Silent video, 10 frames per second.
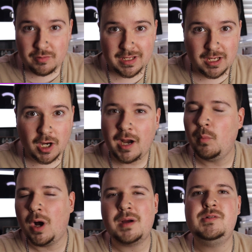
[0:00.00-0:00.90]
here,
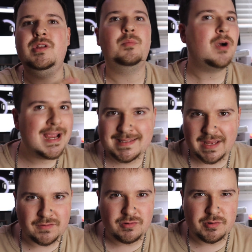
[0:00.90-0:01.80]
and welcome to the Brian's
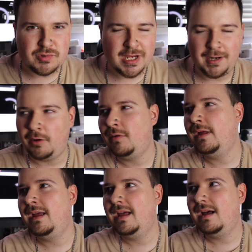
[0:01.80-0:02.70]
Life YouTube channel.
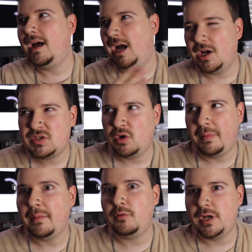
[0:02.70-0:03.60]
I also go
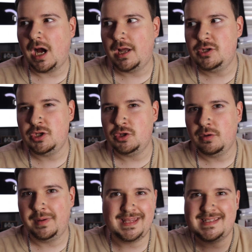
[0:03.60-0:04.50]
by Brian
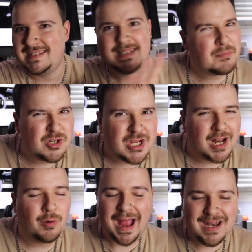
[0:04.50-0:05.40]
too, but this is a separate
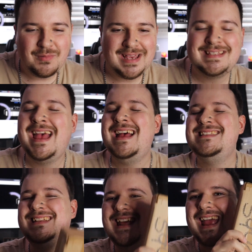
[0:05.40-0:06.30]
channel. Anyways,
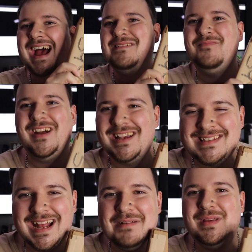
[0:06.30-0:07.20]
today I'm very excited